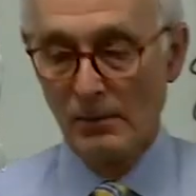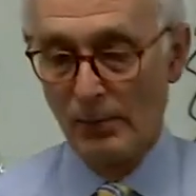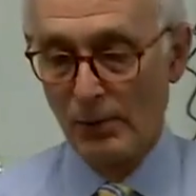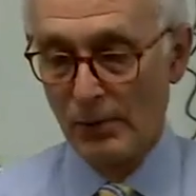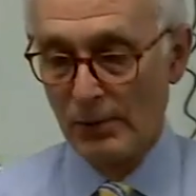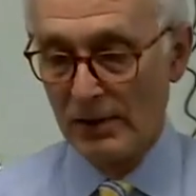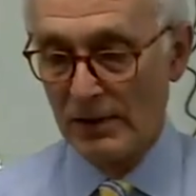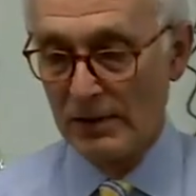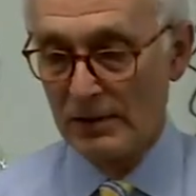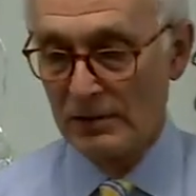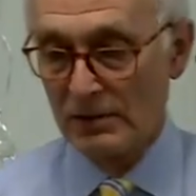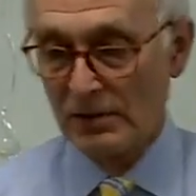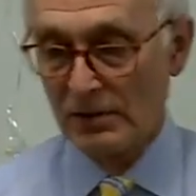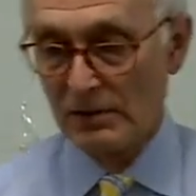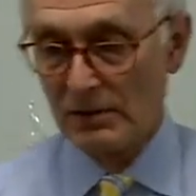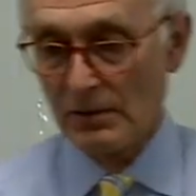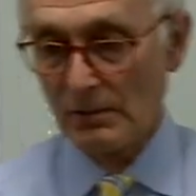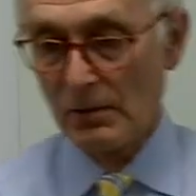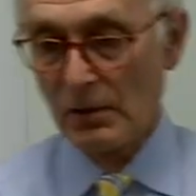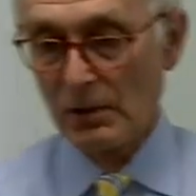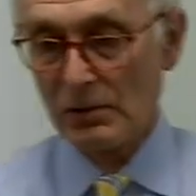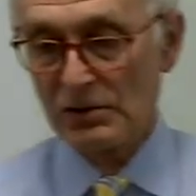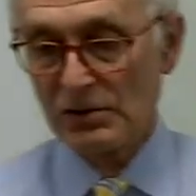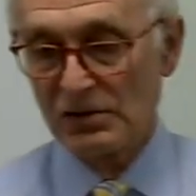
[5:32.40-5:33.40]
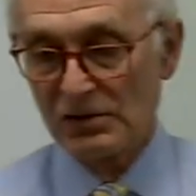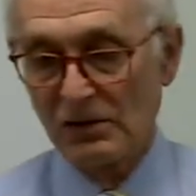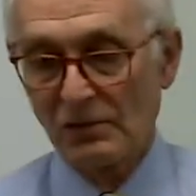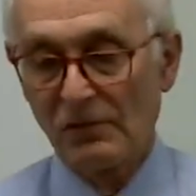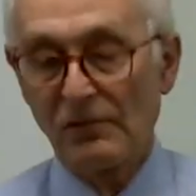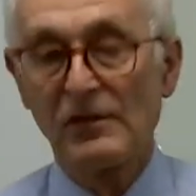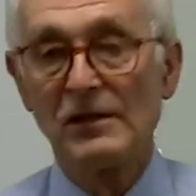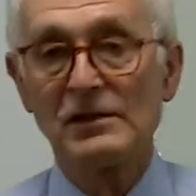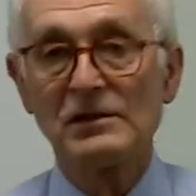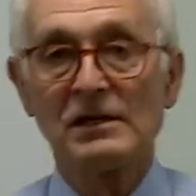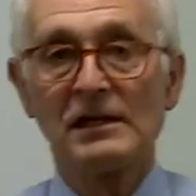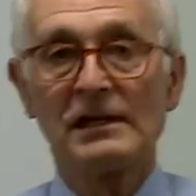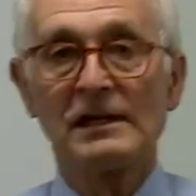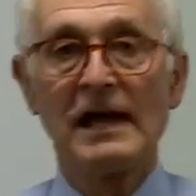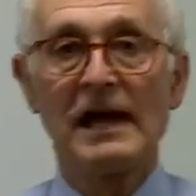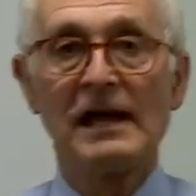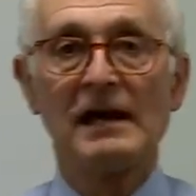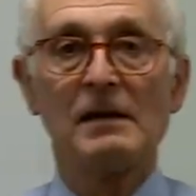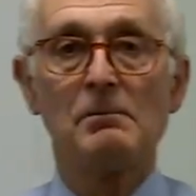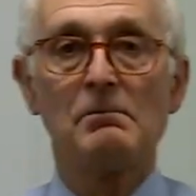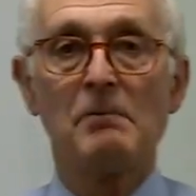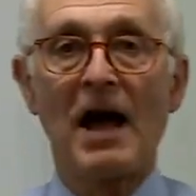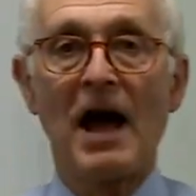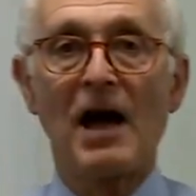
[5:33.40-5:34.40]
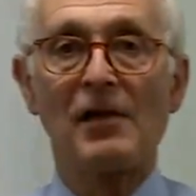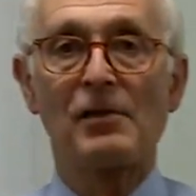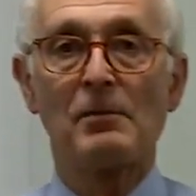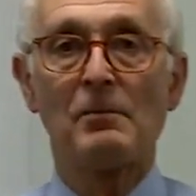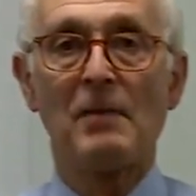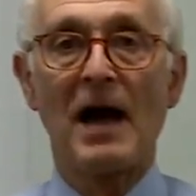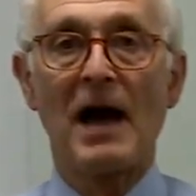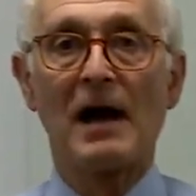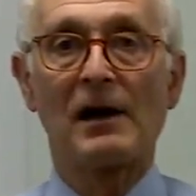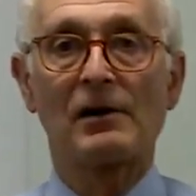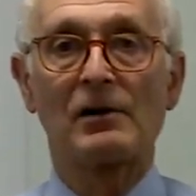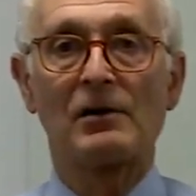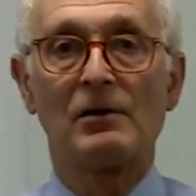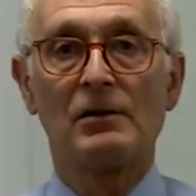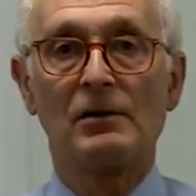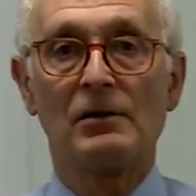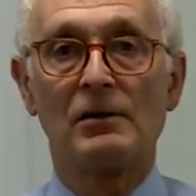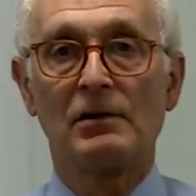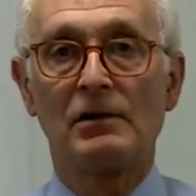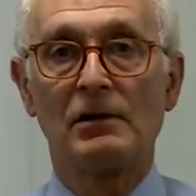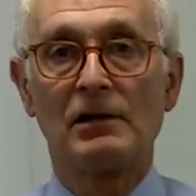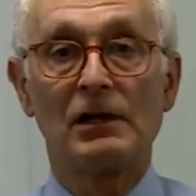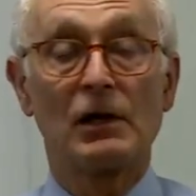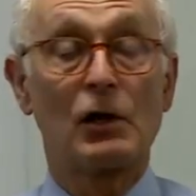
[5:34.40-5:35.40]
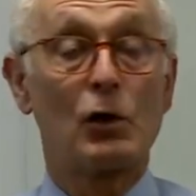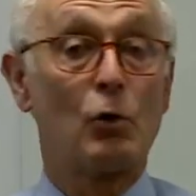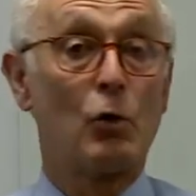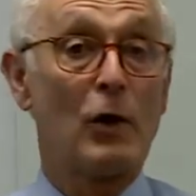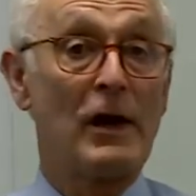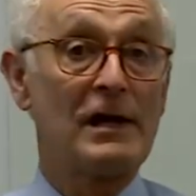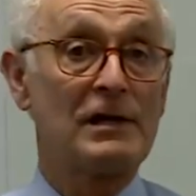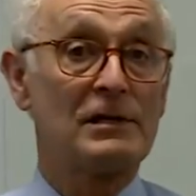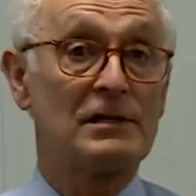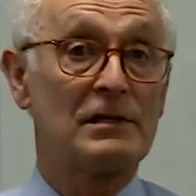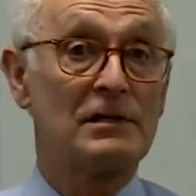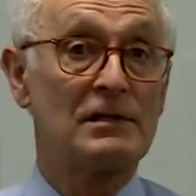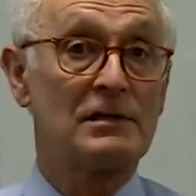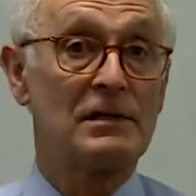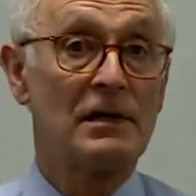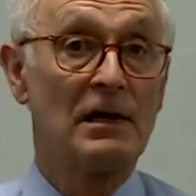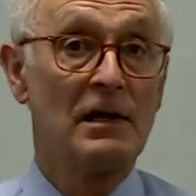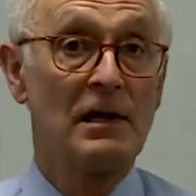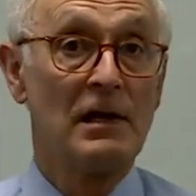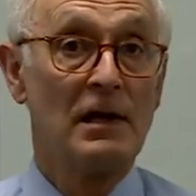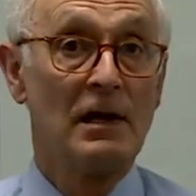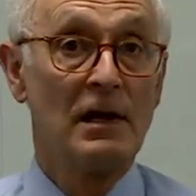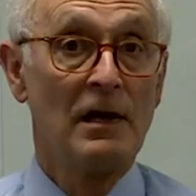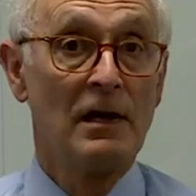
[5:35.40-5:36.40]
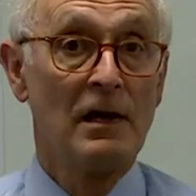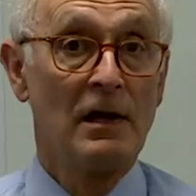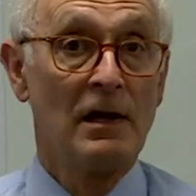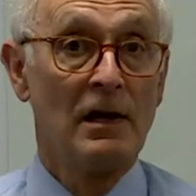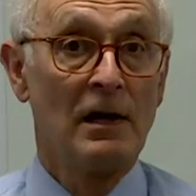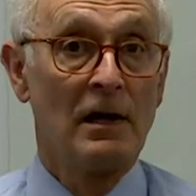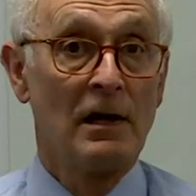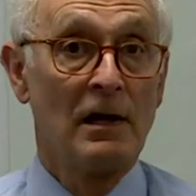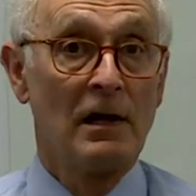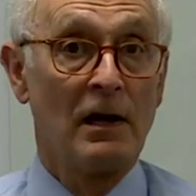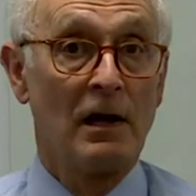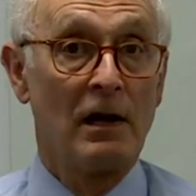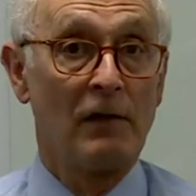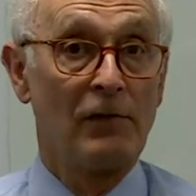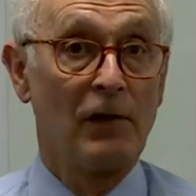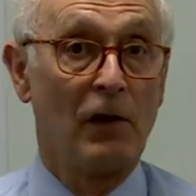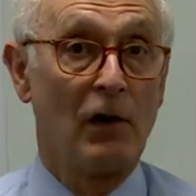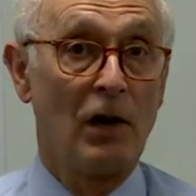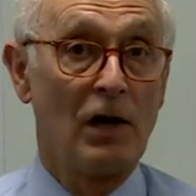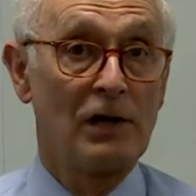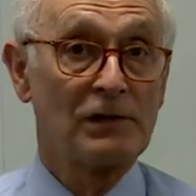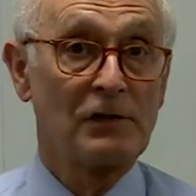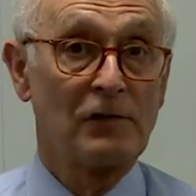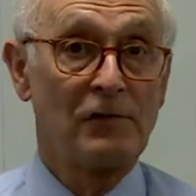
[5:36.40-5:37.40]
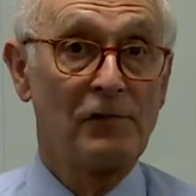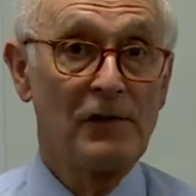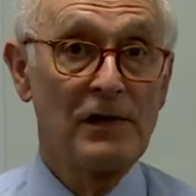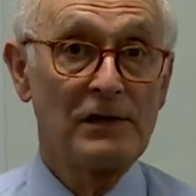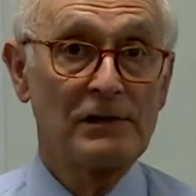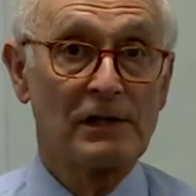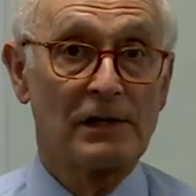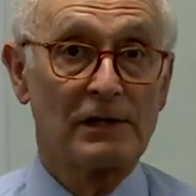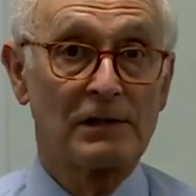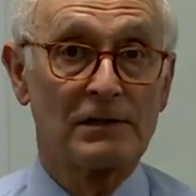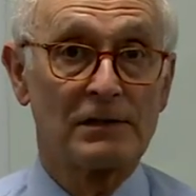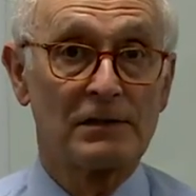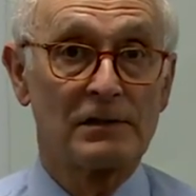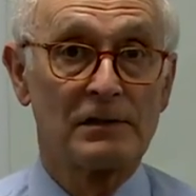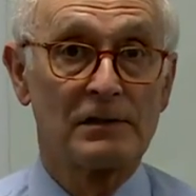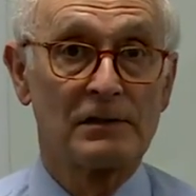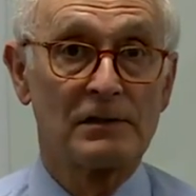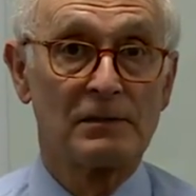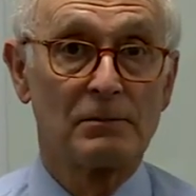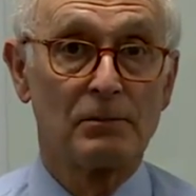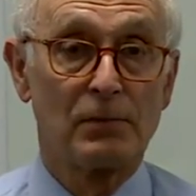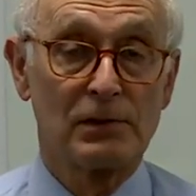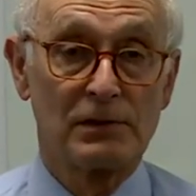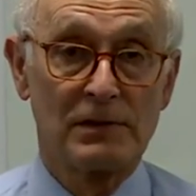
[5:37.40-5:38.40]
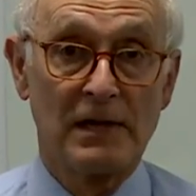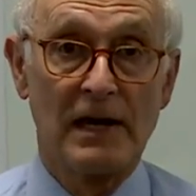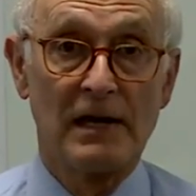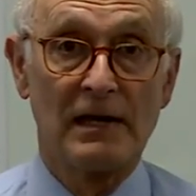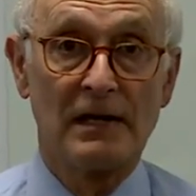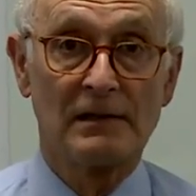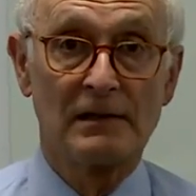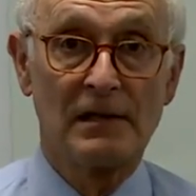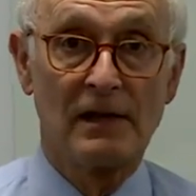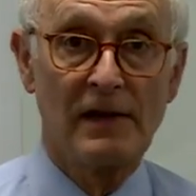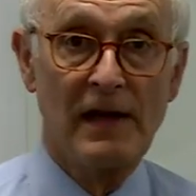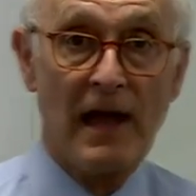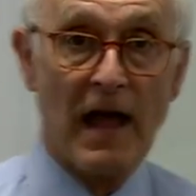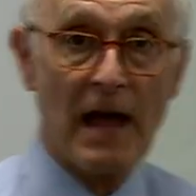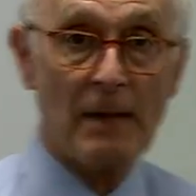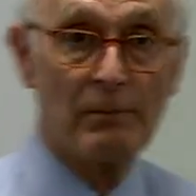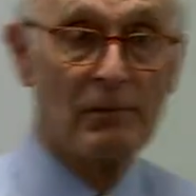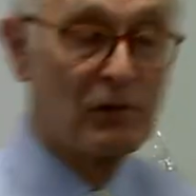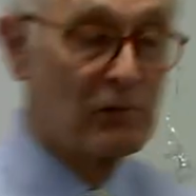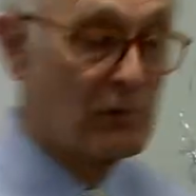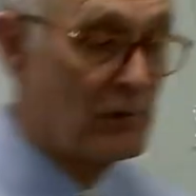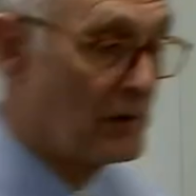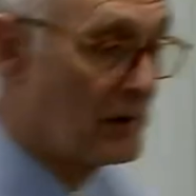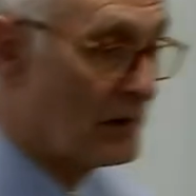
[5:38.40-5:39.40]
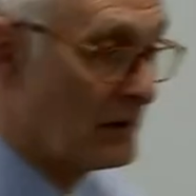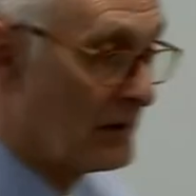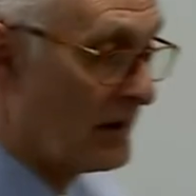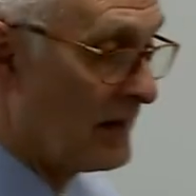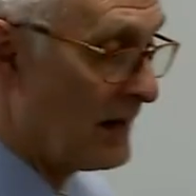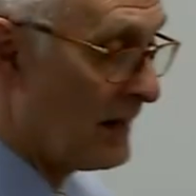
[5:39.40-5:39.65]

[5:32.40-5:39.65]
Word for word: put into the most sophisticated mathematical equations of the laws of physics pertaining to the atmosphere.